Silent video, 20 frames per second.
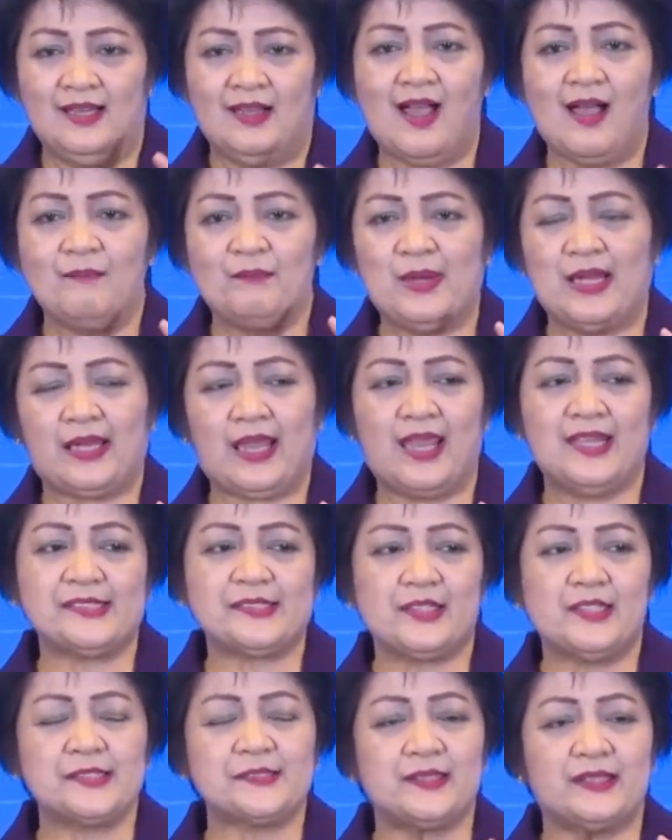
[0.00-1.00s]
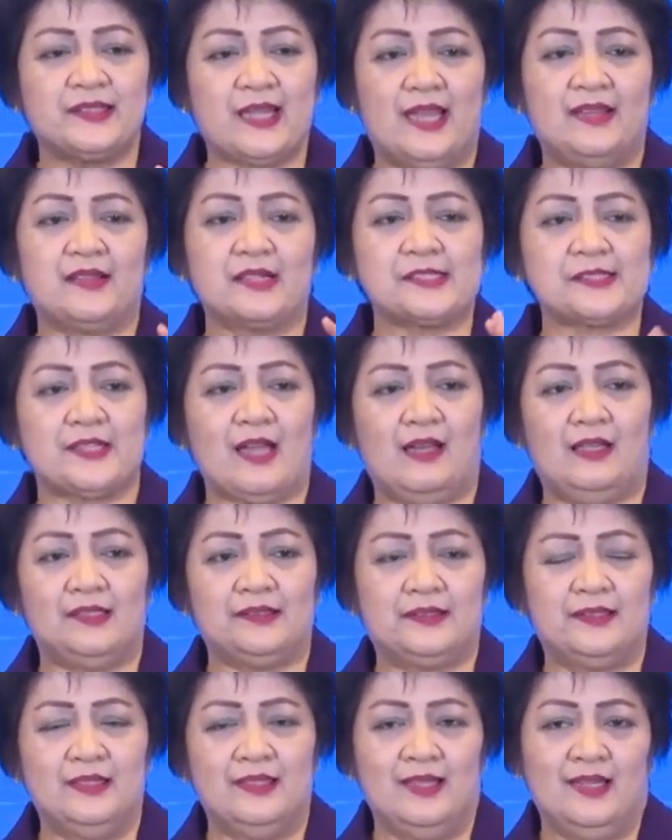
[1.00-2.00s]
complications that can
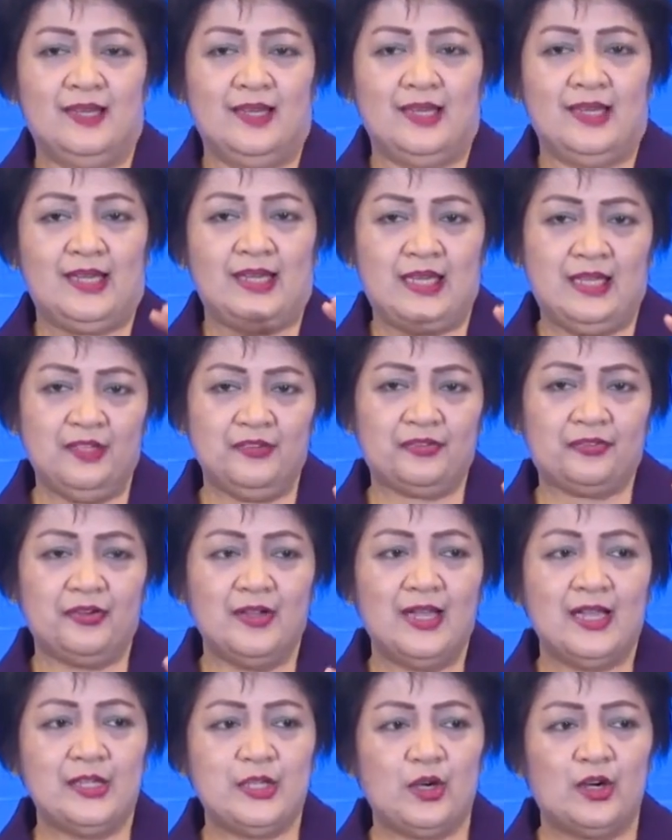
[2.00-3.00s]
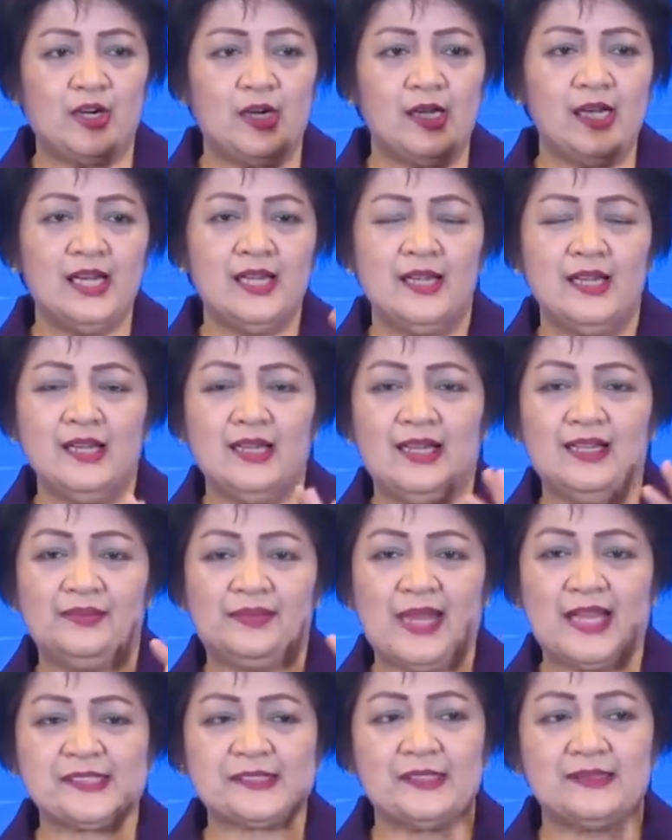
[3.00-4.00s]
result if your
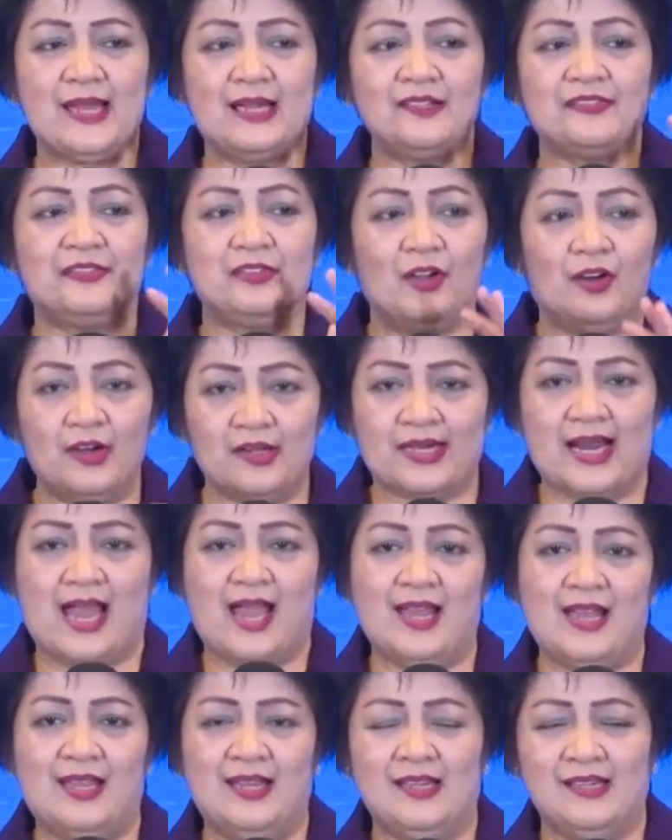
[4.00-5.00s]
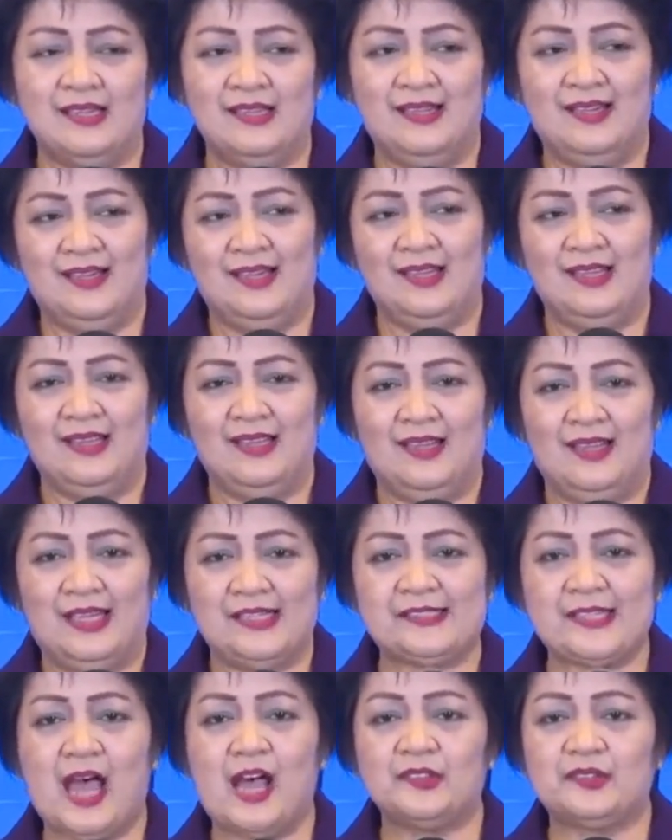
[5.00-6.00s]
intestinal flora
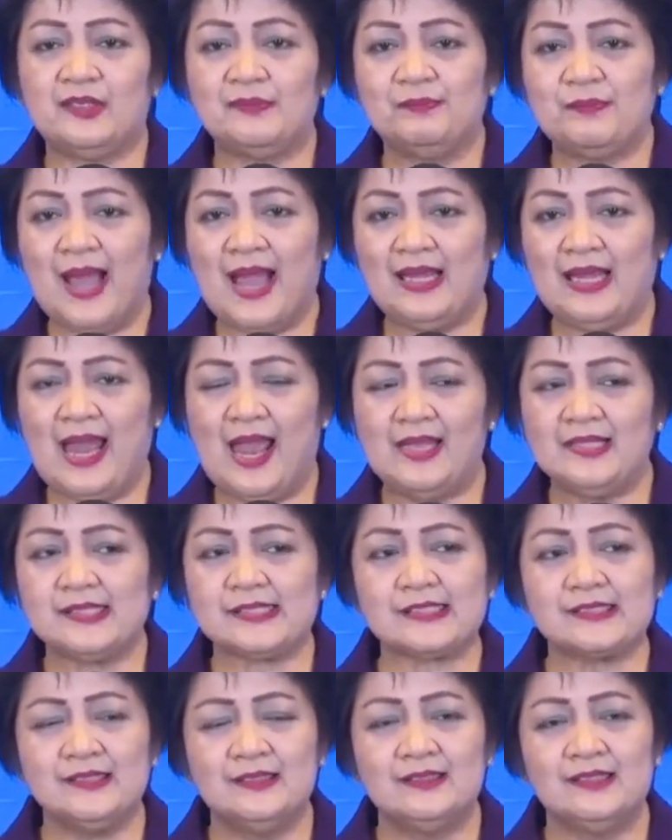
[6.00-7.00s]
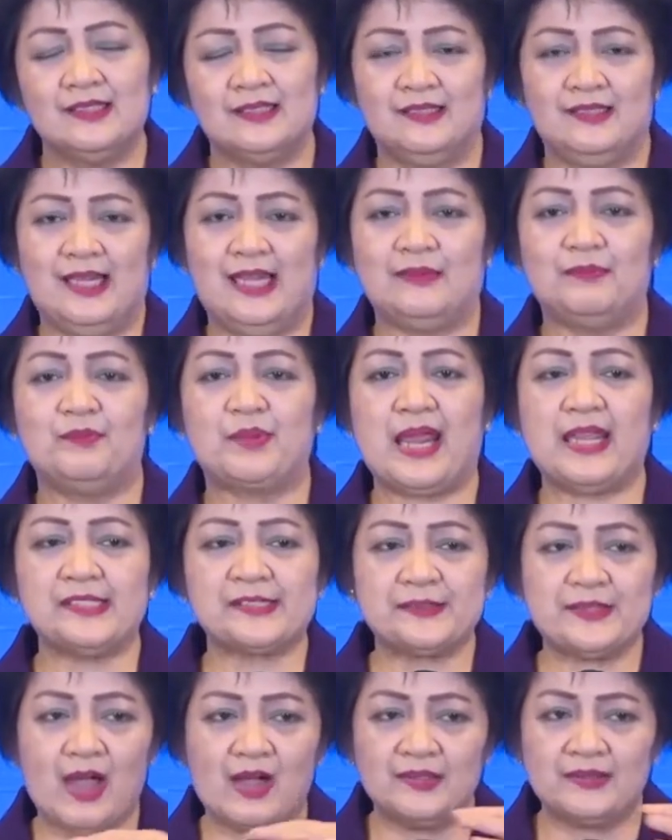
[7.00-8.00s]
is out of balance, it
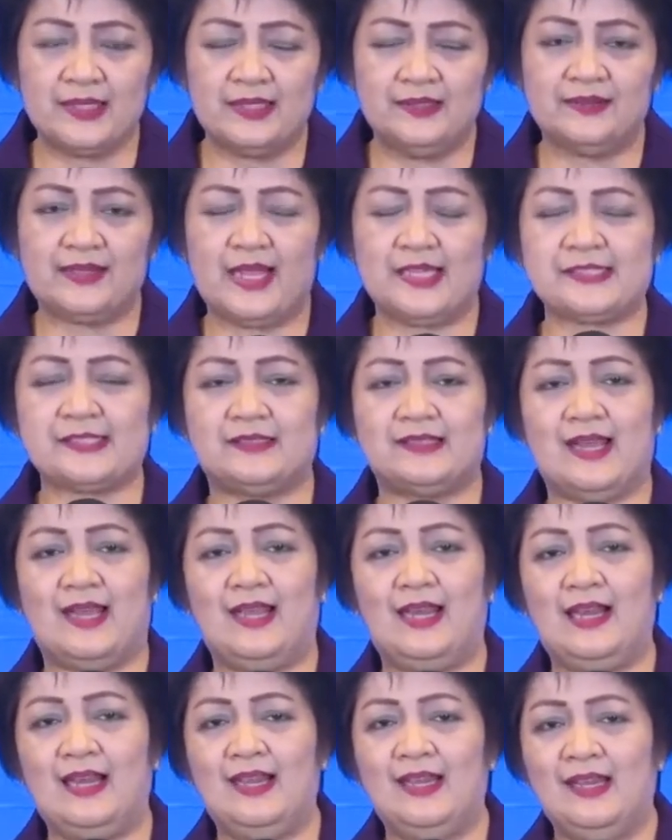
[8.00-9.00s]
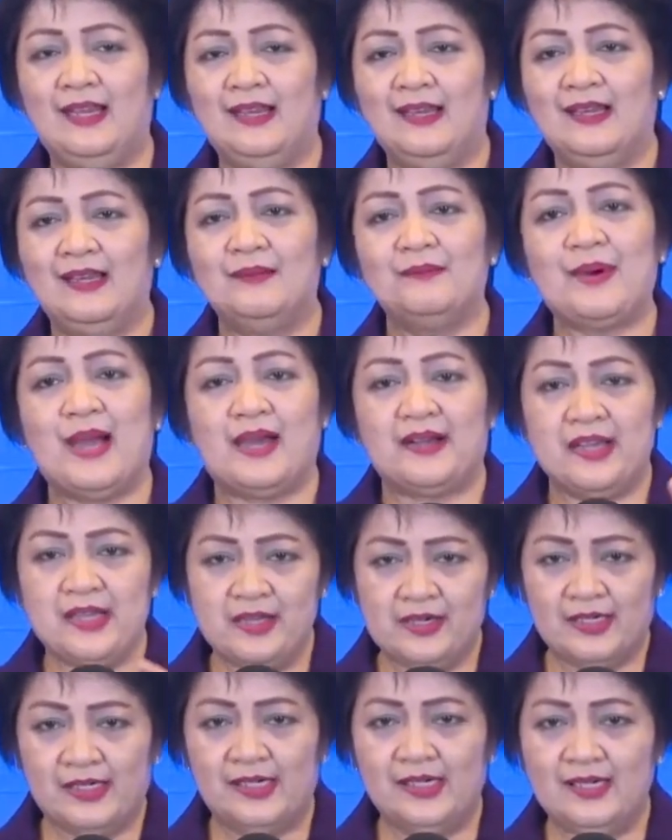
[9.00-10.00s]
breaks down the intestinal
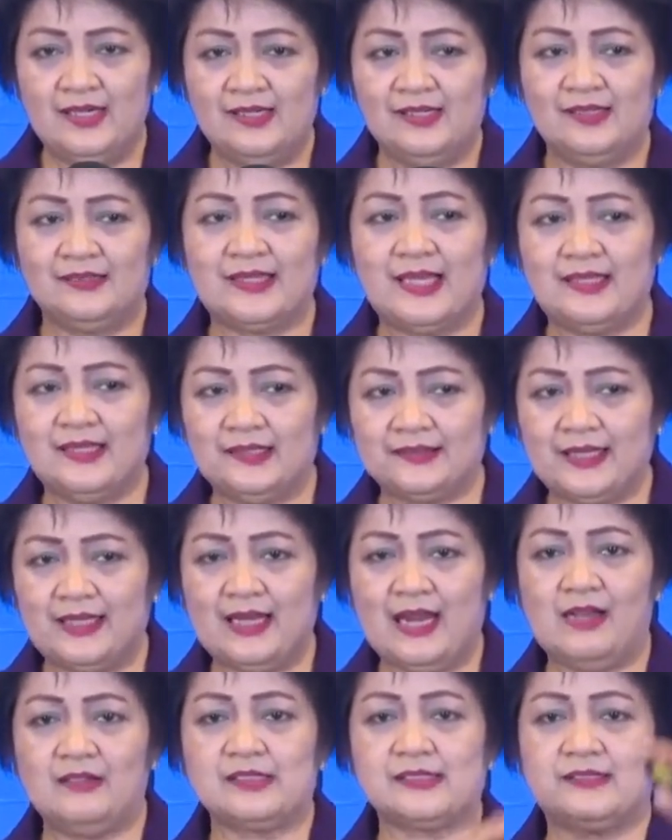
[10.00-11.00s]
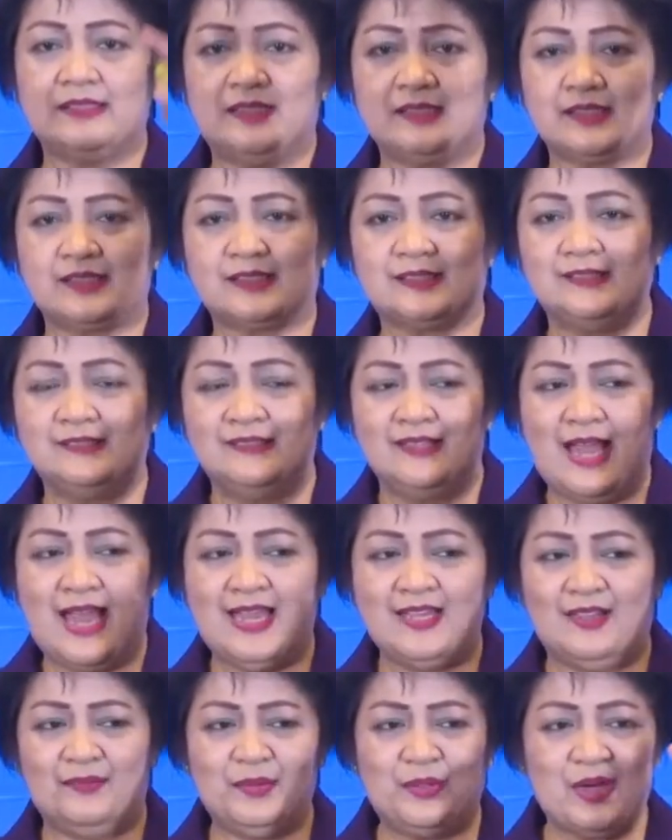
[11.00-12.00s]
barrier, then it allows this.
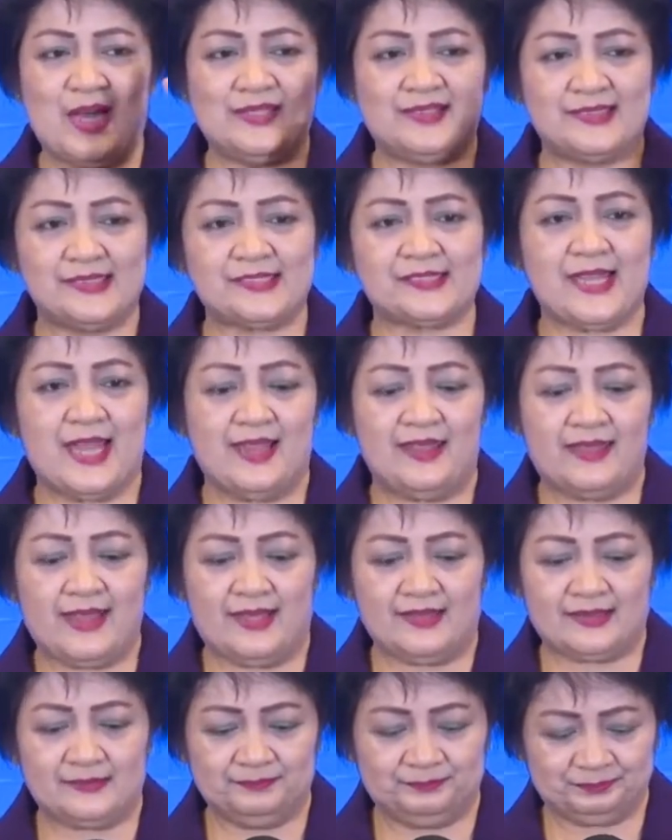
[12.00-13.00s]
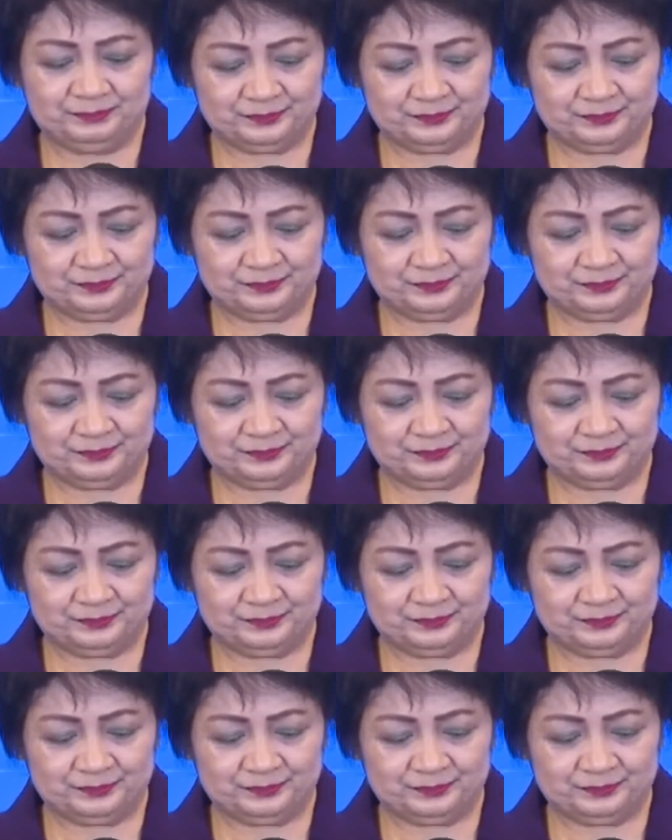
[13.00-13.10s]
I hope you understand that.